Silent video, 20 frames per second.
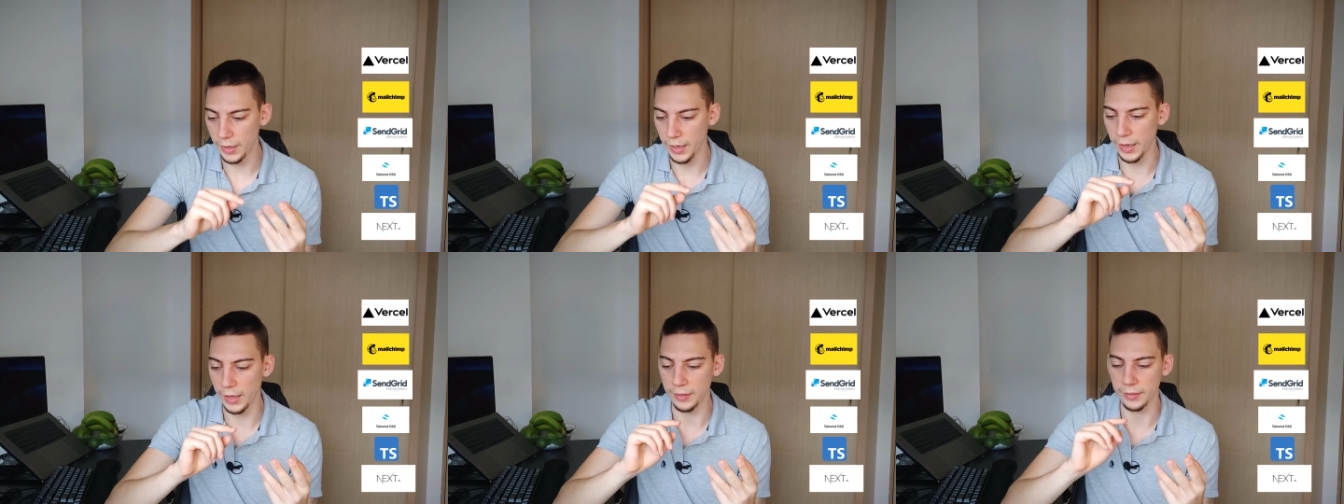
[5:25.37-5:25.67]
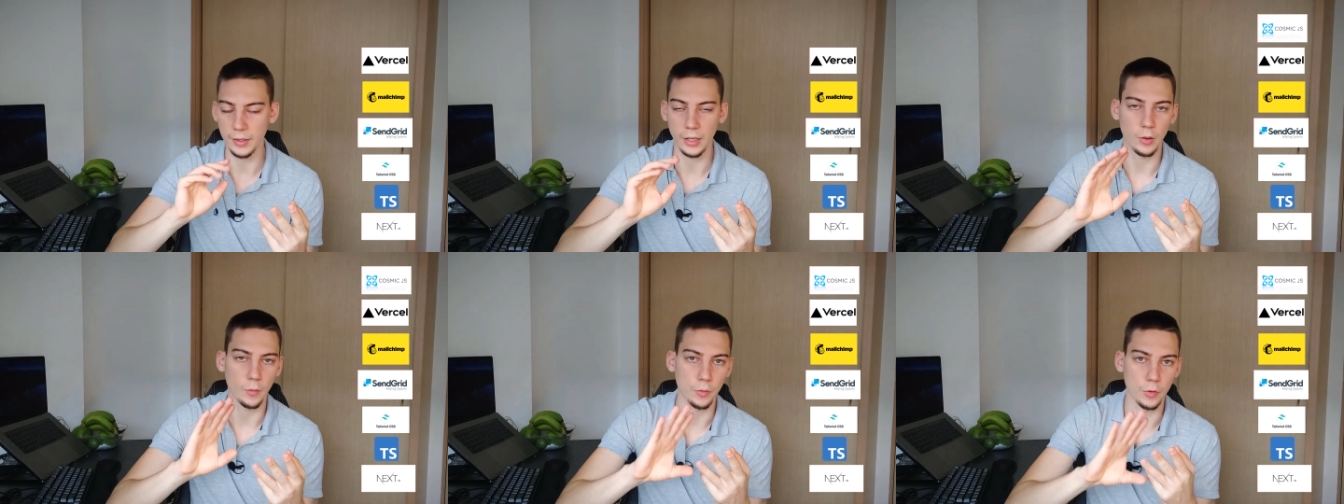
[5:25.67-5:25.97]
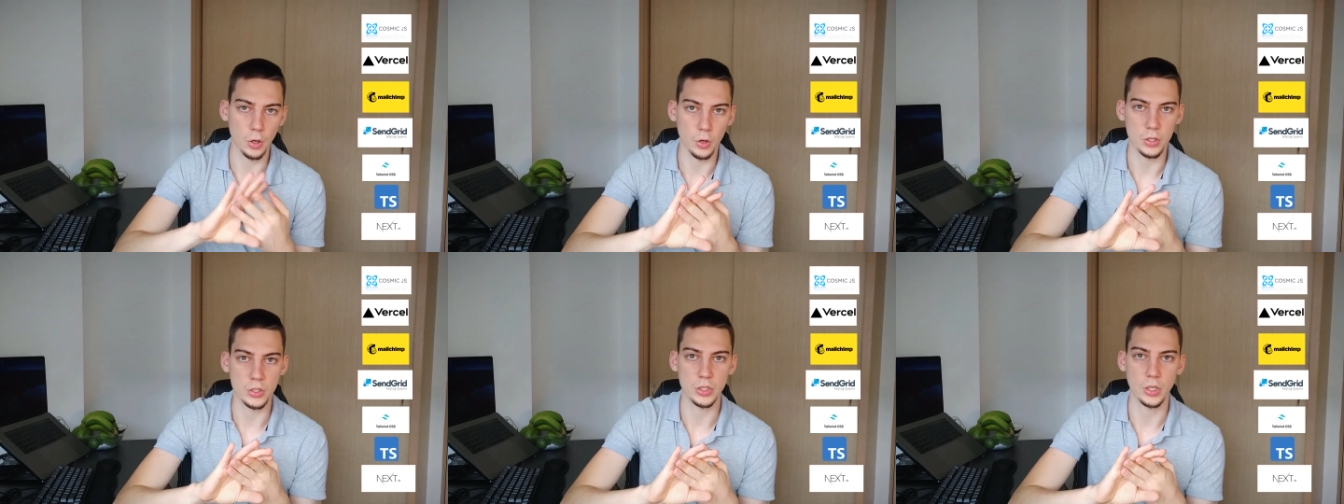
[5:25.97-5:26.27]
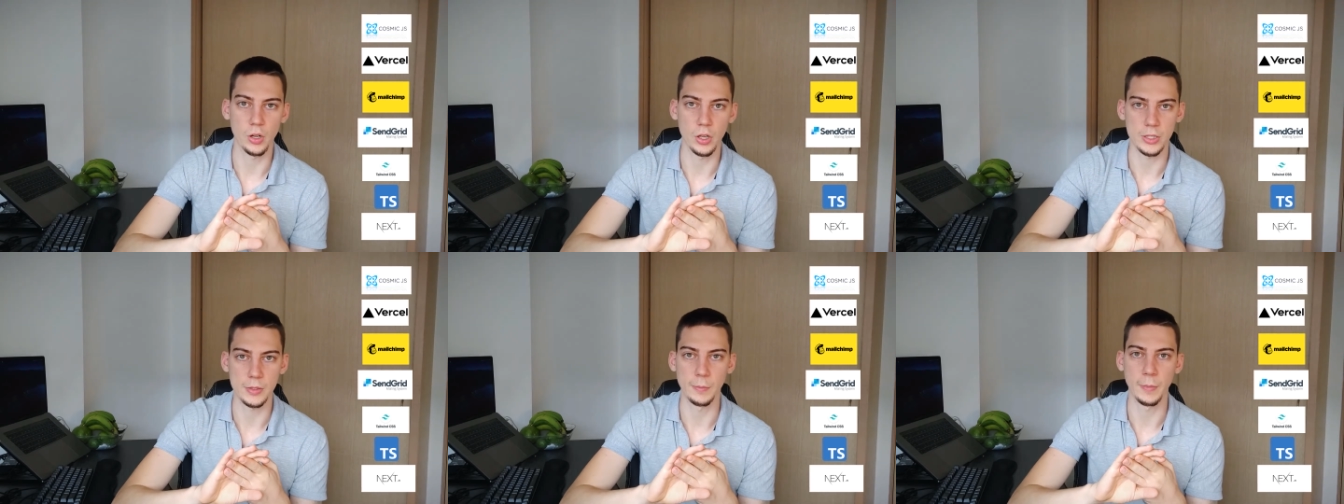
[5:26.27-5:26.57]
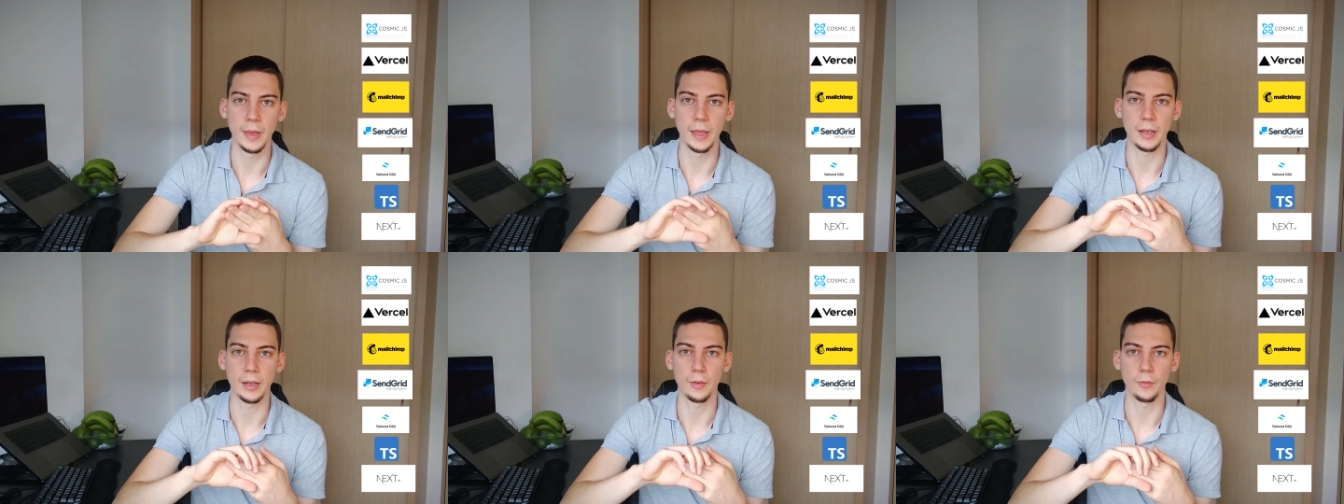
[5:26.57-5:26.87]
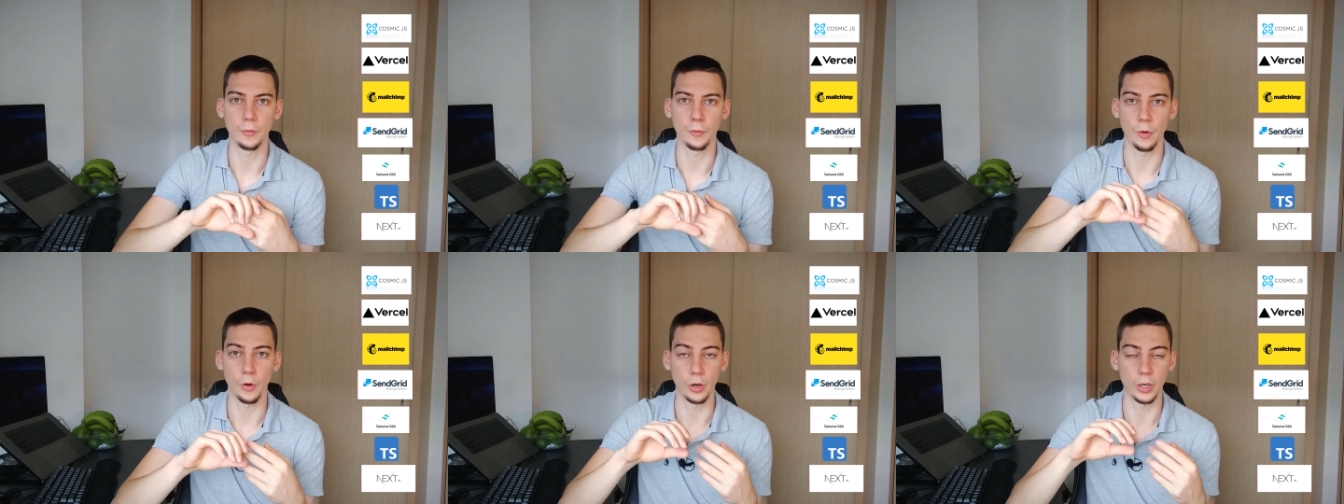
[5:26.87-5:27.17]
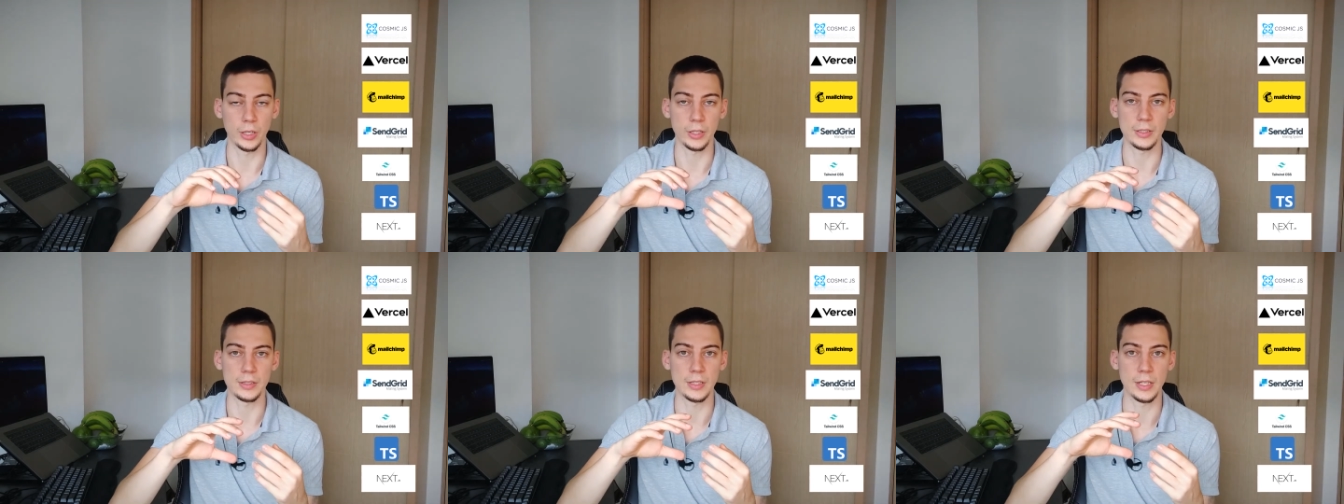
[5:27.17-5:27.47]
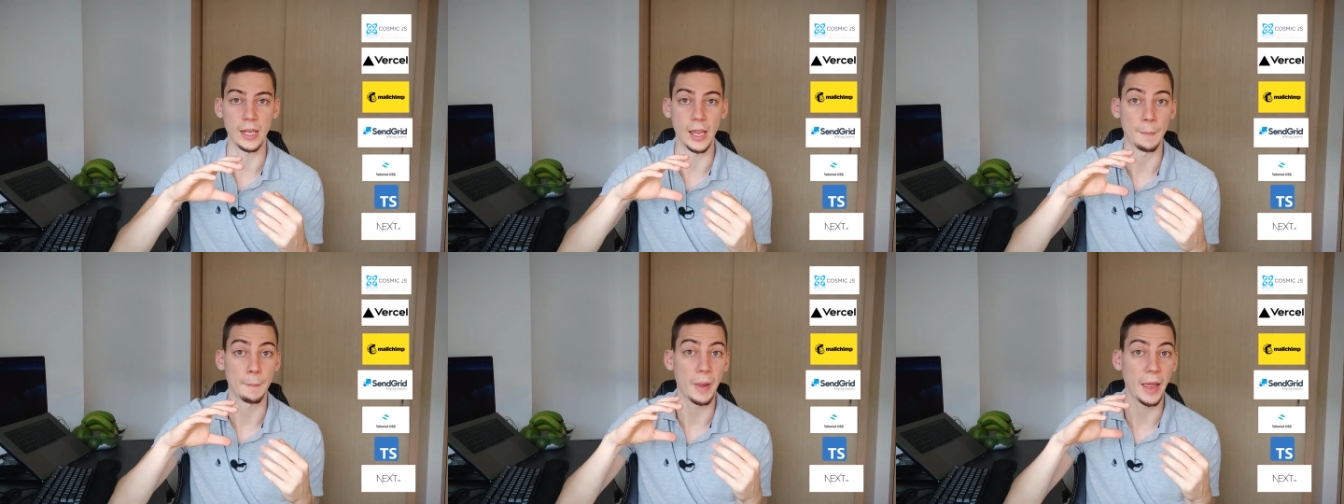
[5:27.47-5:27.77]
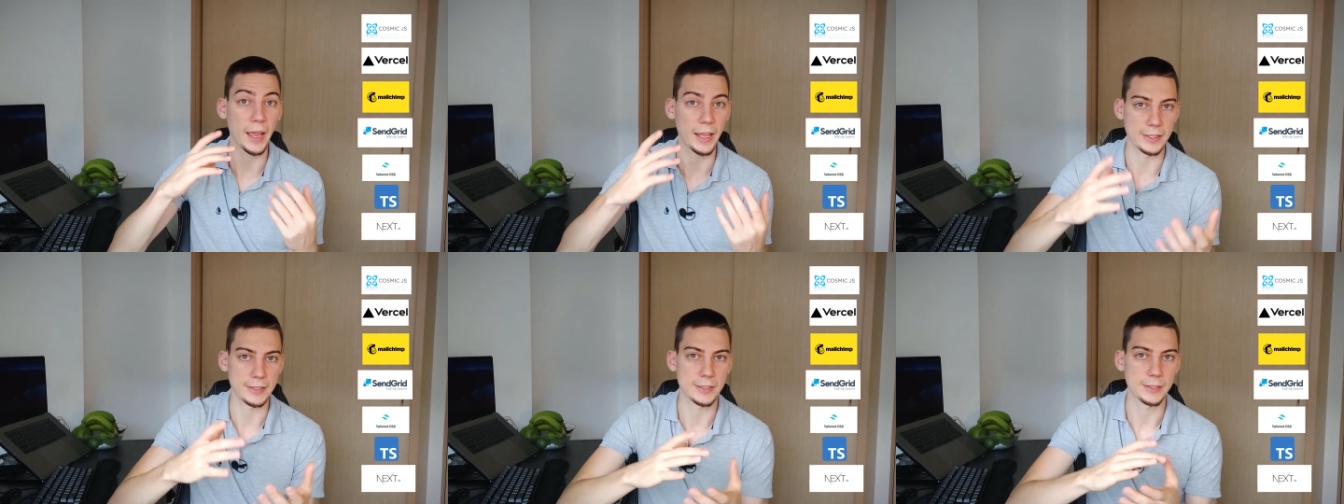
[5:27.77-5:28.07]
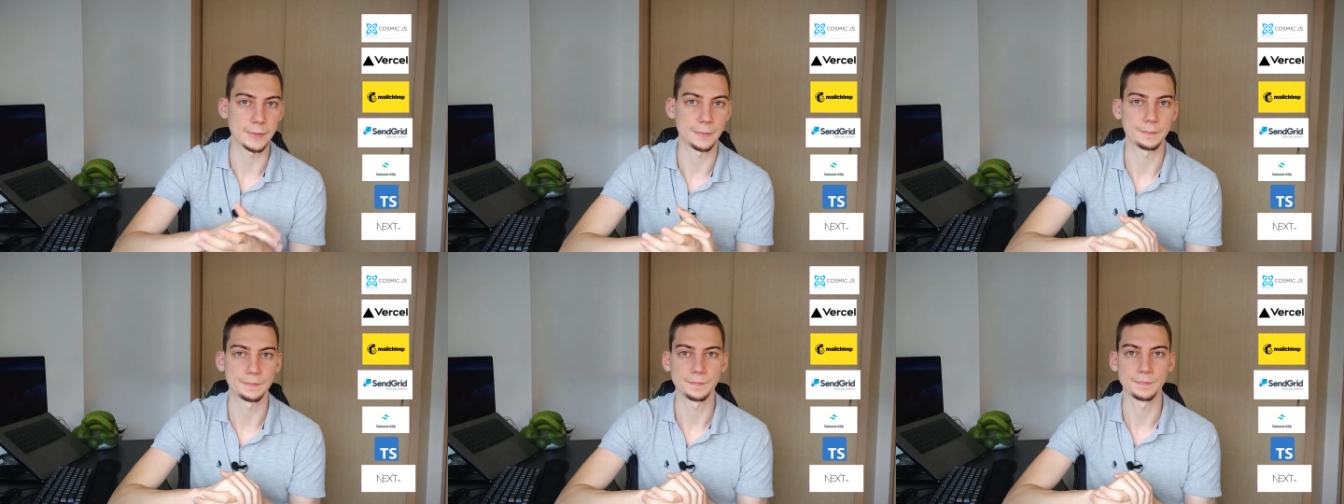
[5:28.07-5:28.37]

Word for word: and then of course Cosmic for the CMS.